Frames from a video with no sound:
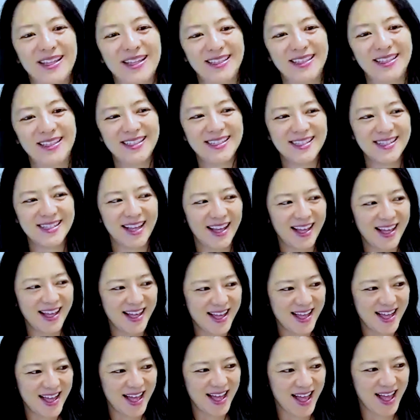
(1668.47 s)
that is?
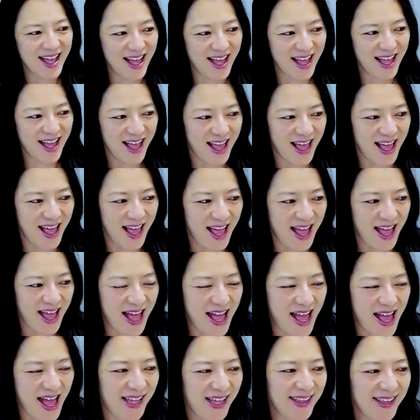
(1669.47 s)
Uh,
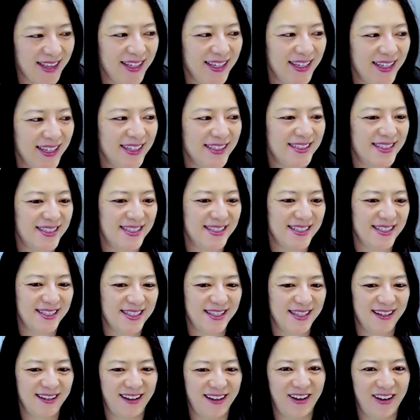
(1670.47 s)
I think it's just
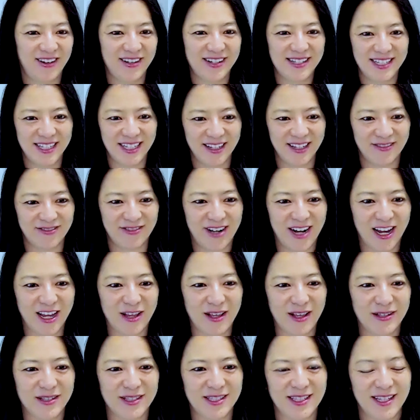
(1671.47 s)
the narrative, right?
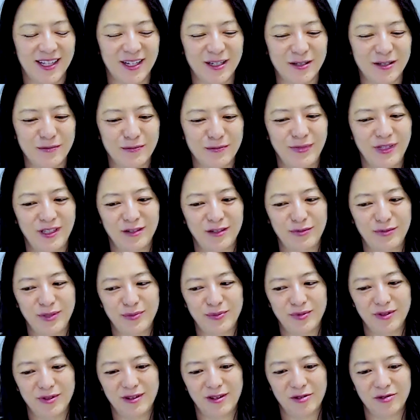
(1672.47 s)
Is um, you know,
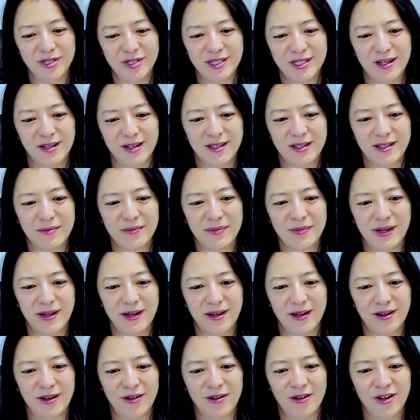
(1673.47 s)
people are always talking
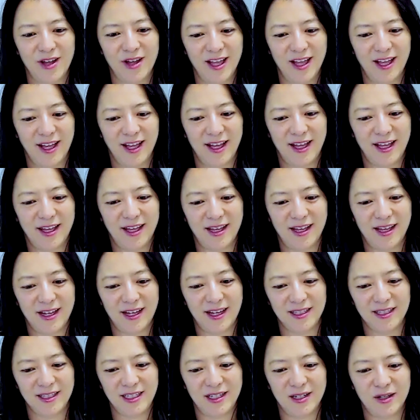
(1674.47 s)
about
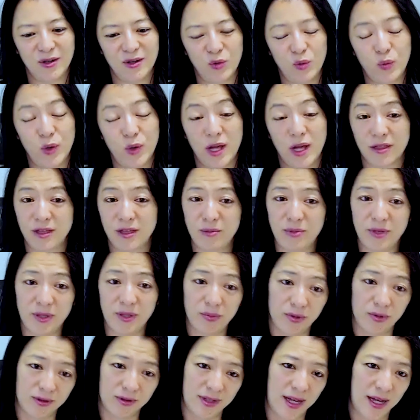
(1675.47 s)
uh, you know, wealthy
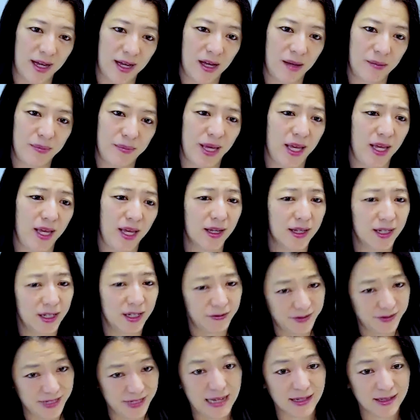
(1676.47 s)
people not paying
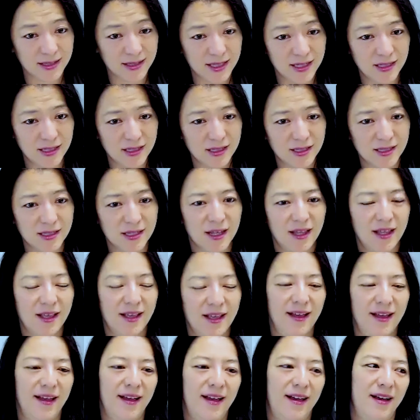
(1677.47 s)
enough taxes.
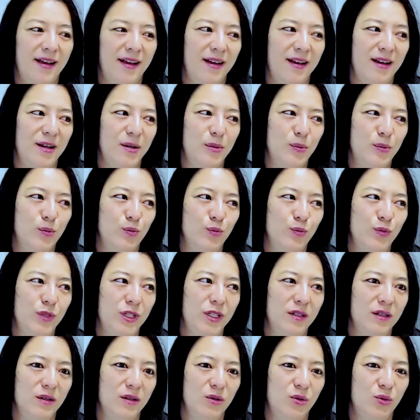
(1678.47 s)
Um, you
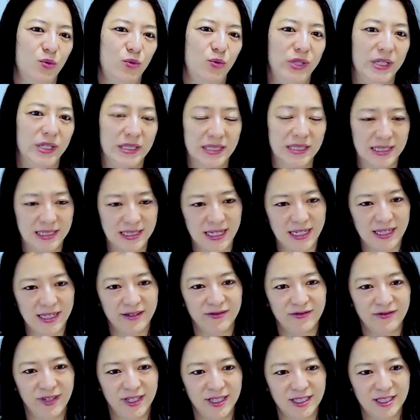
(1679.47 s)
know, real estate
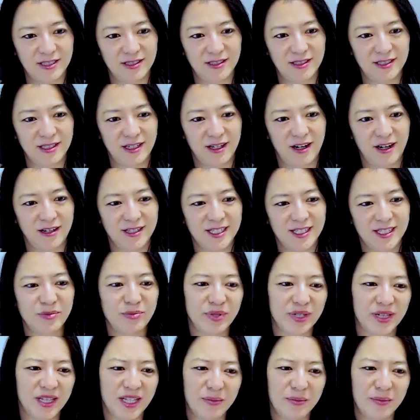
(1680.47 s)
investors are, are
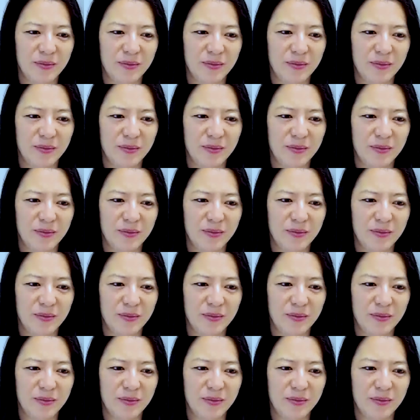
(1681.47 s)
typically